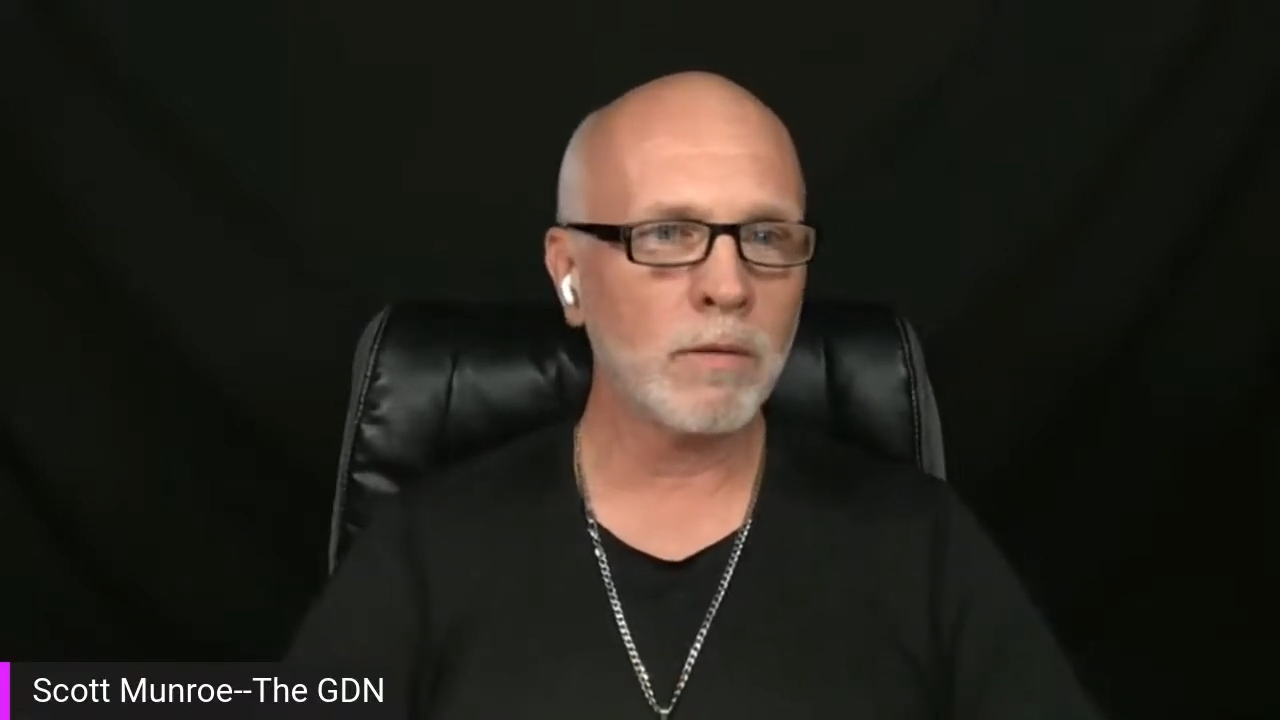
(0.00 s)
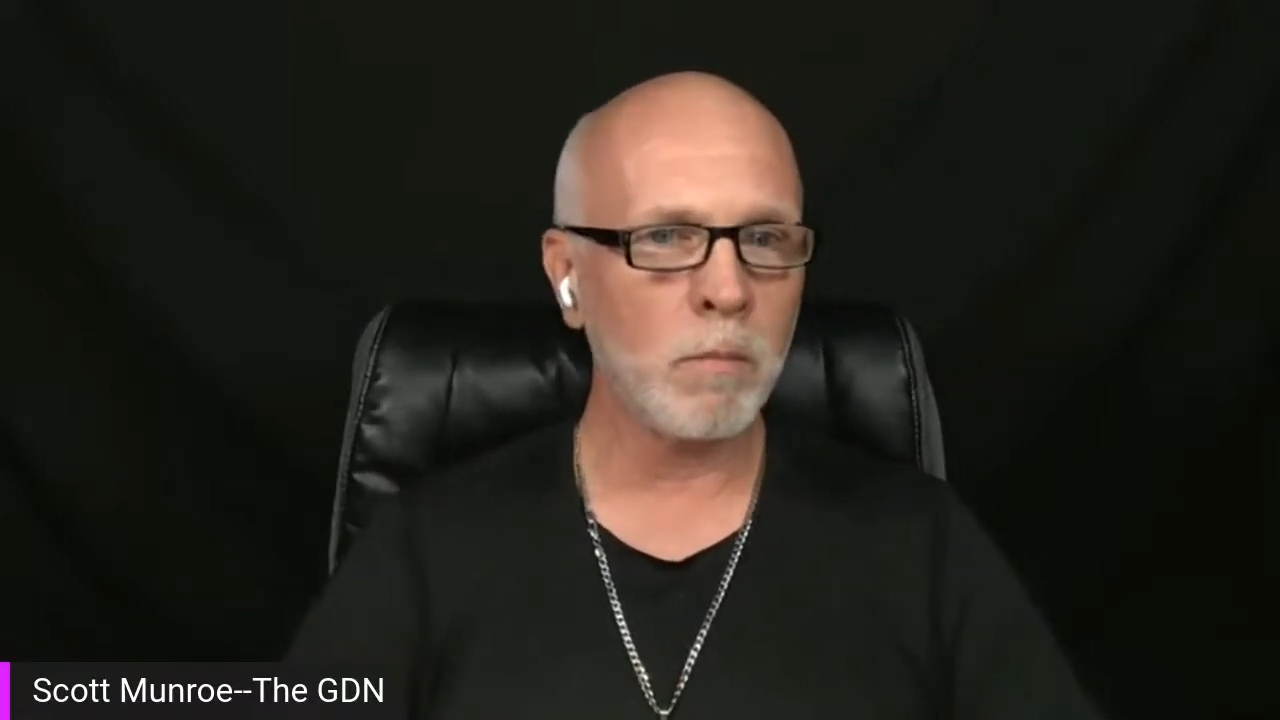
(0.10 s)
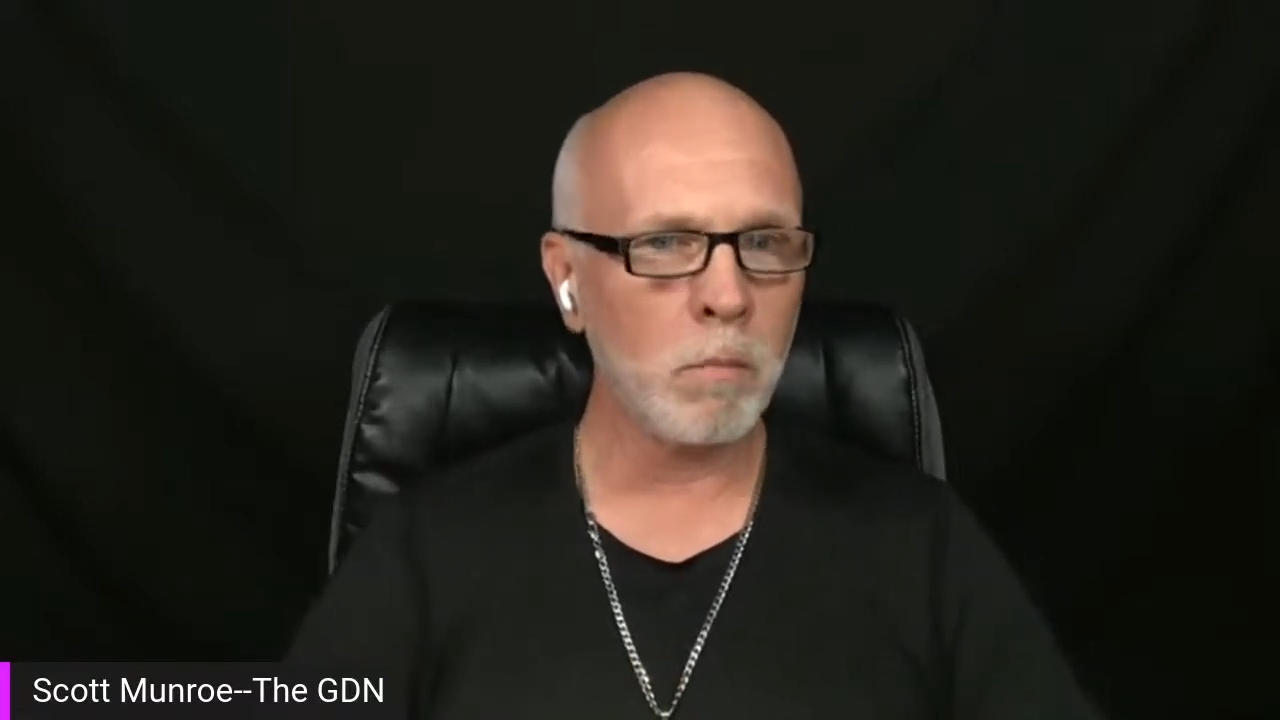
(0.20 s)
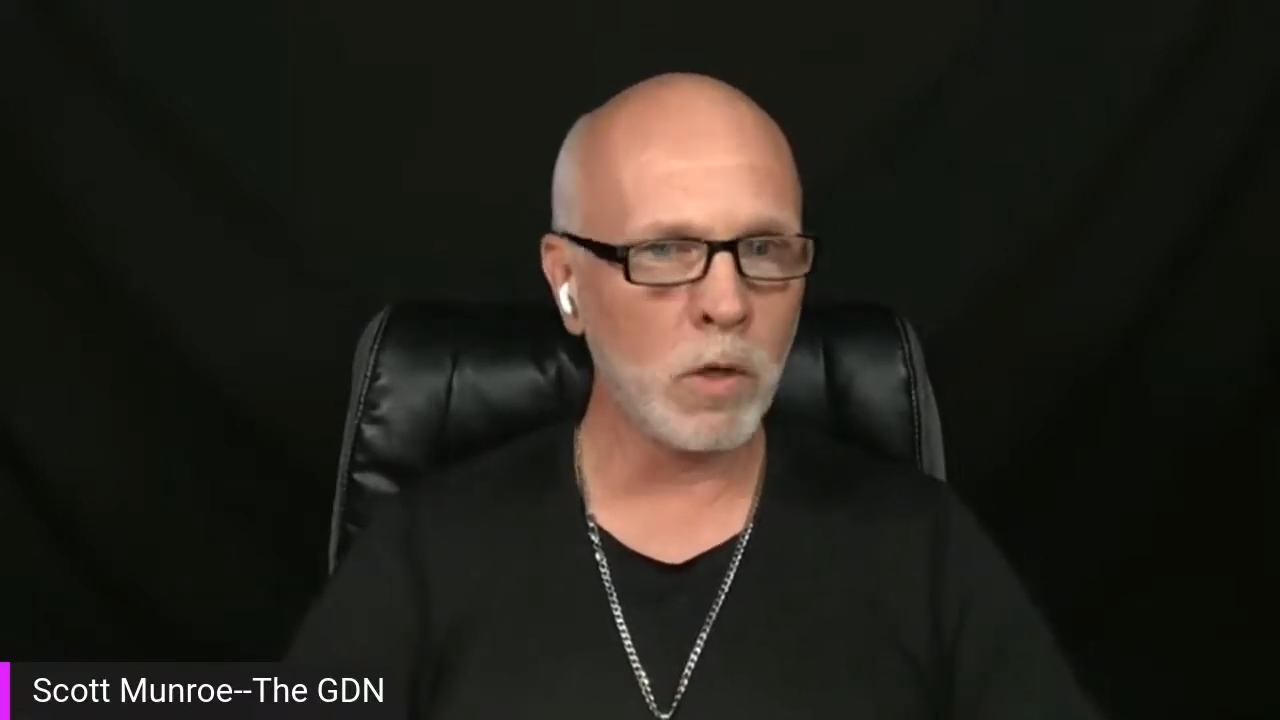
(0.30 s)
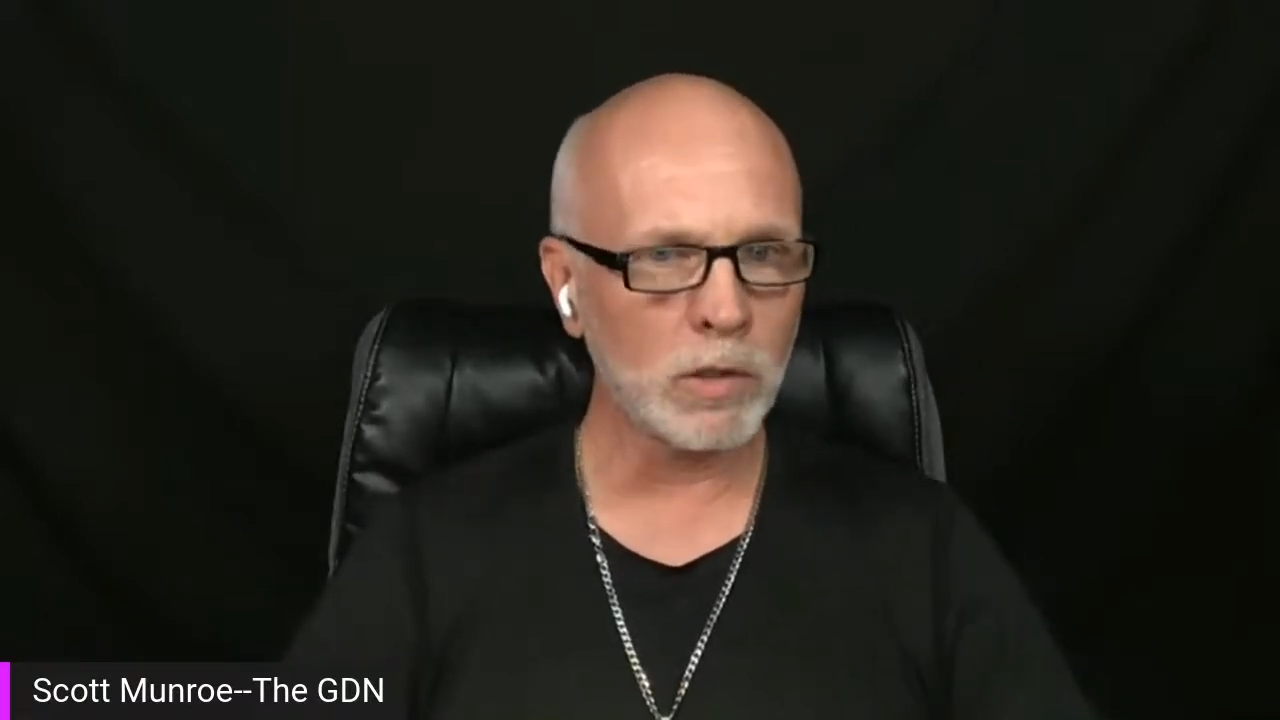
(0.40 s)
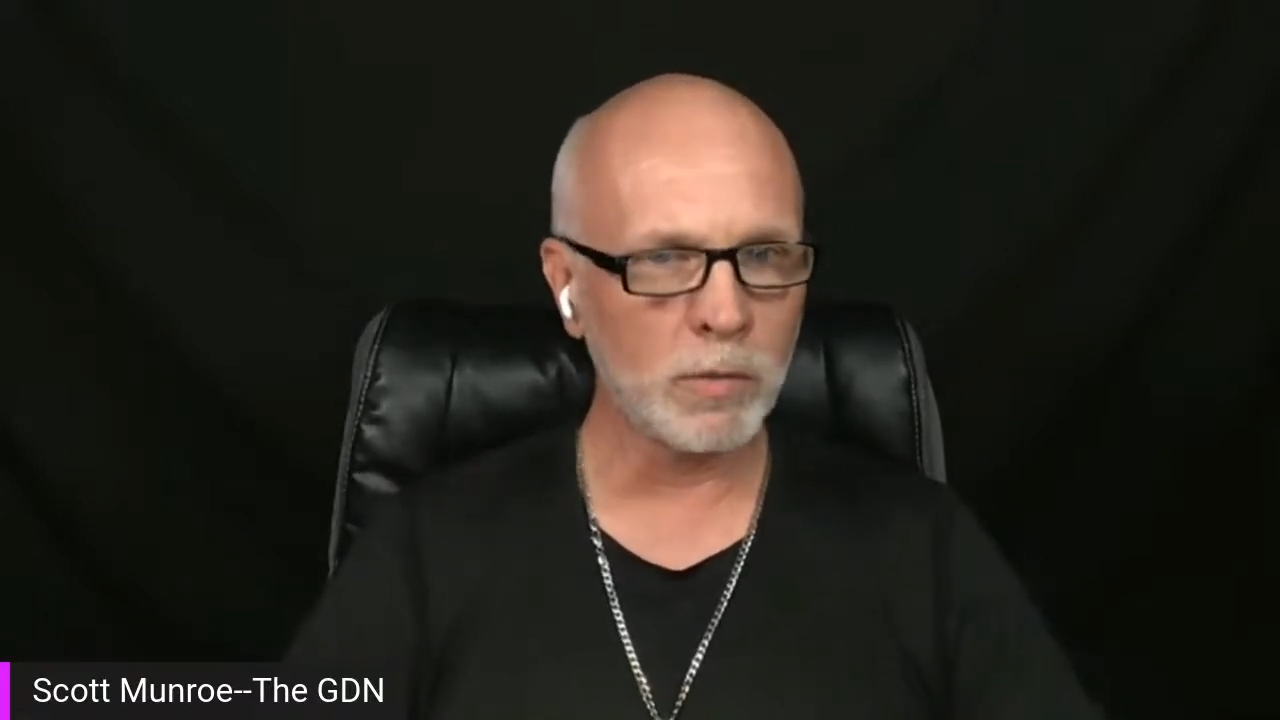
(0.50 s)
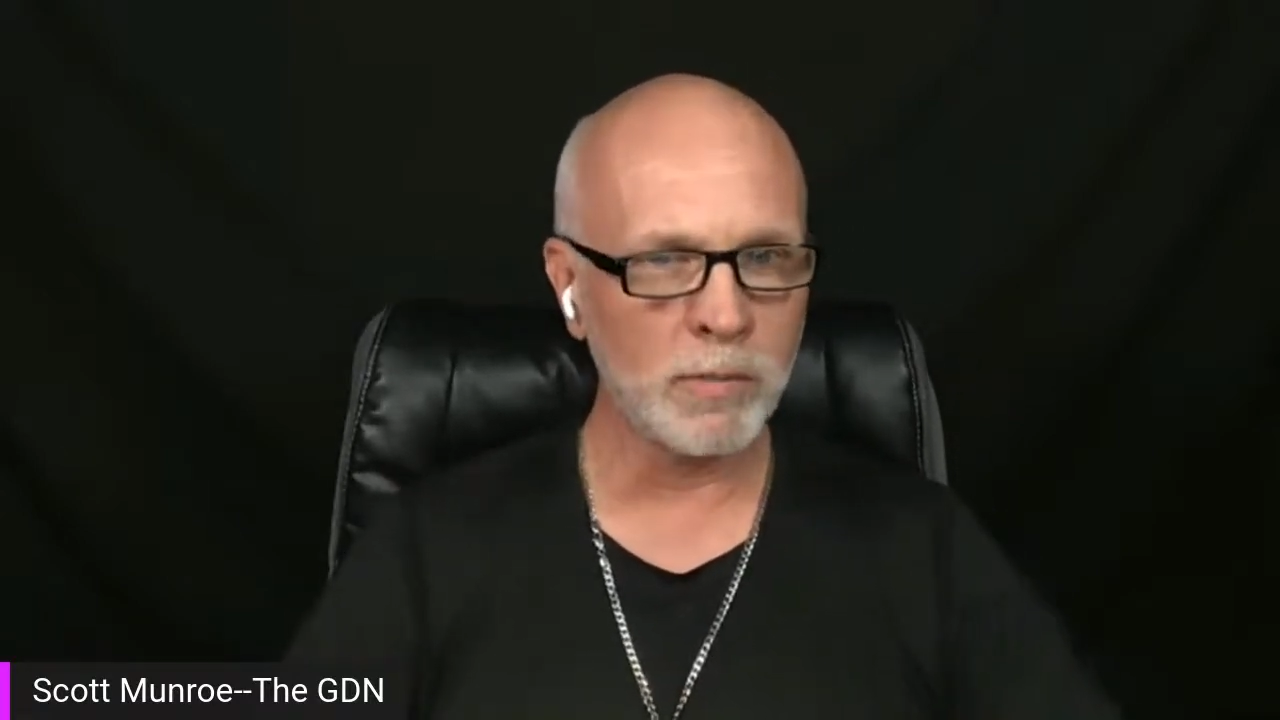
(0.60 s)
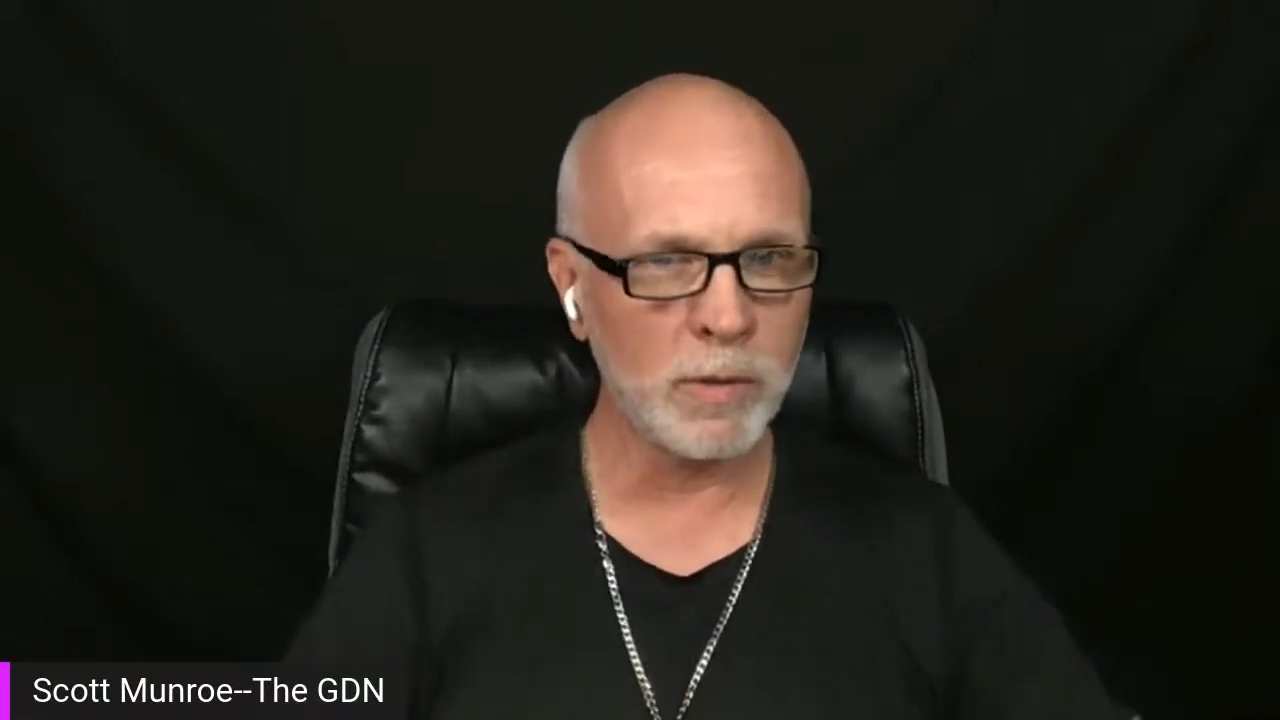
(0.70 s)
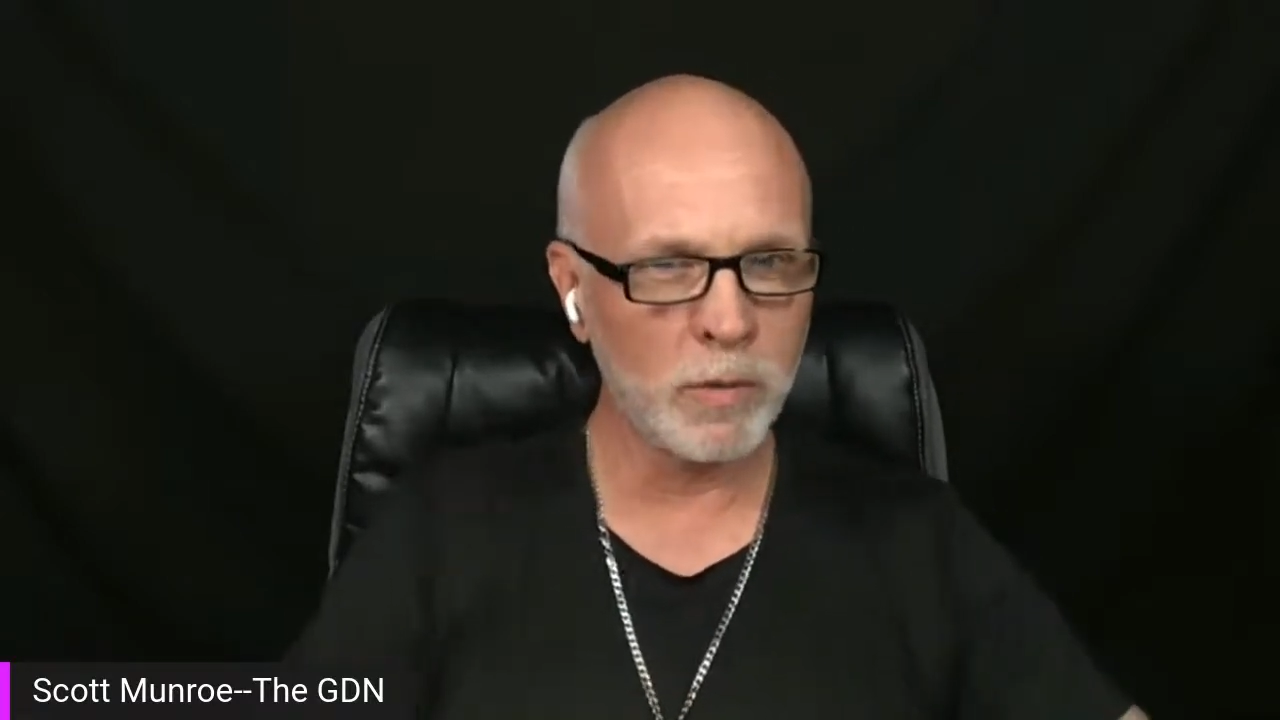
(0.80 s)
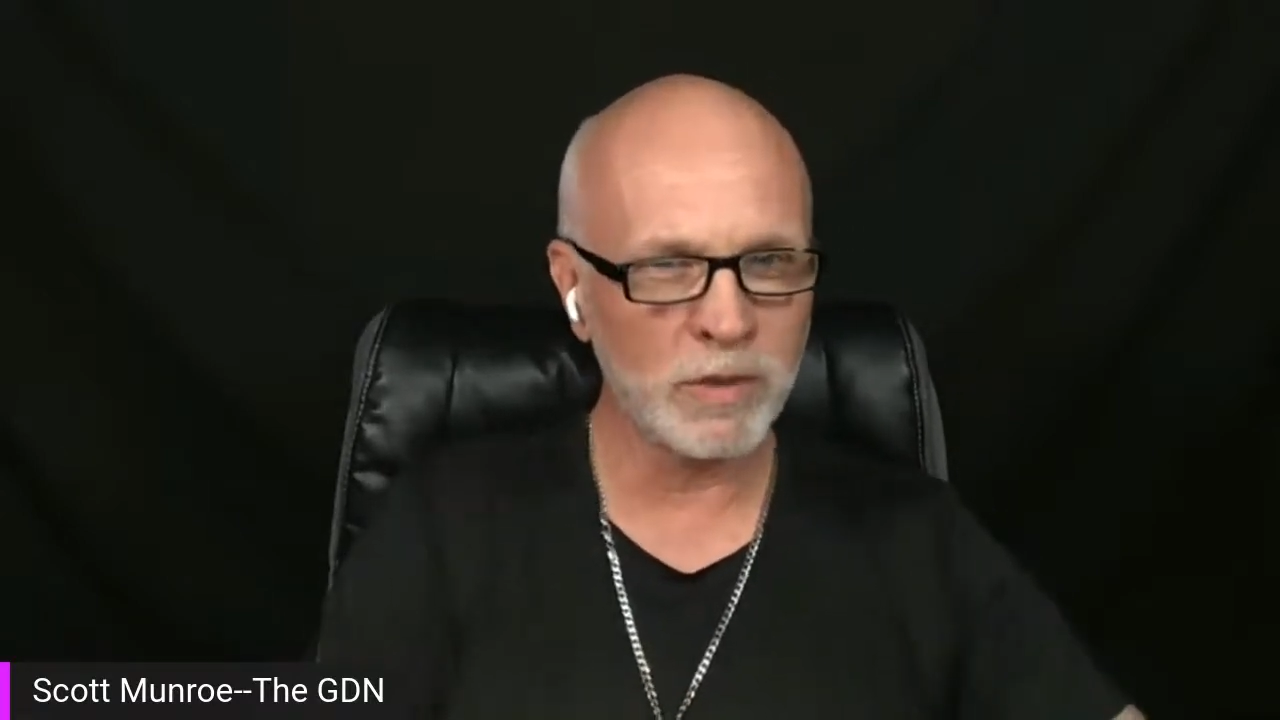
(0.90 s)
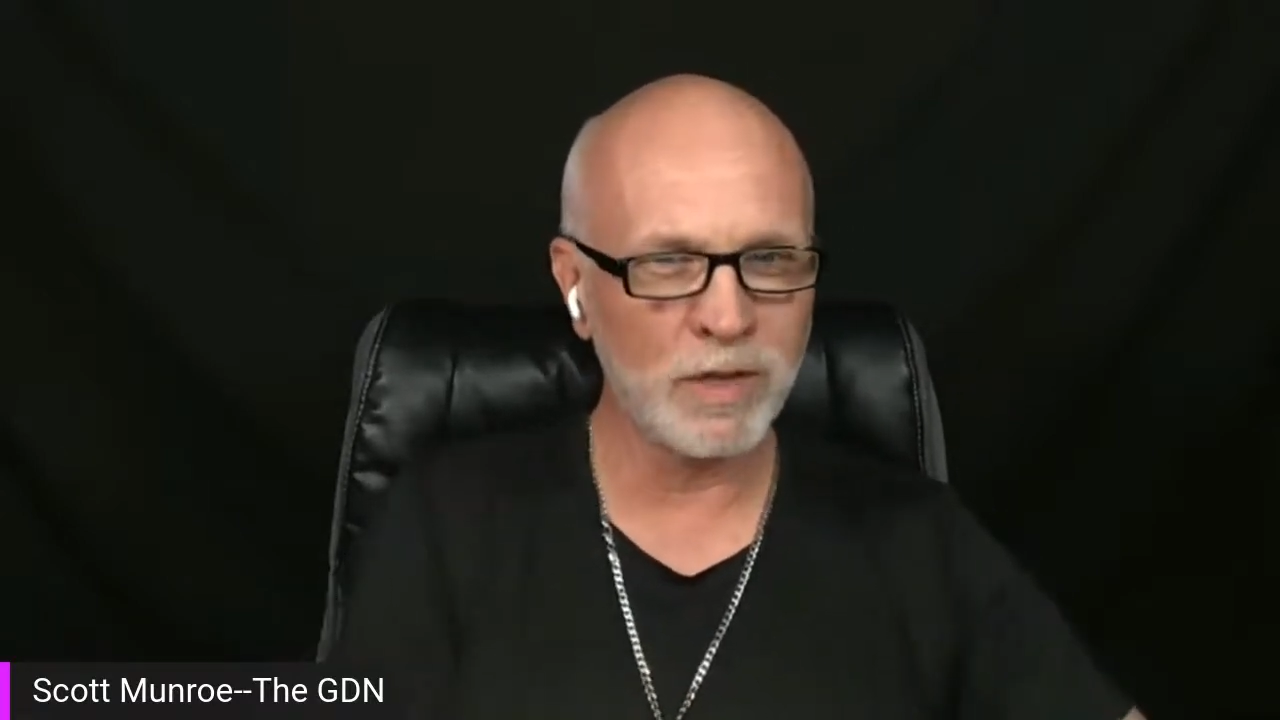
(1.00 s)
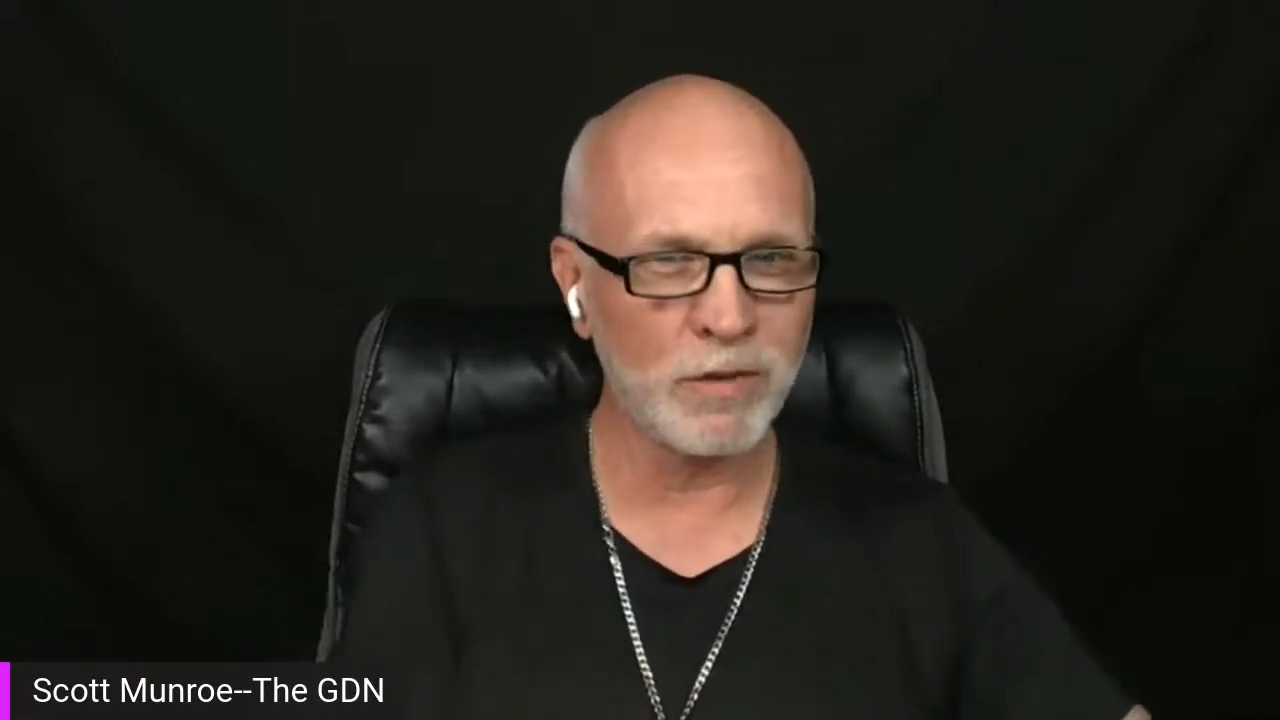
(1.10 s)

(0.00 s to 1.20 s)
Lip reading: multiple mentors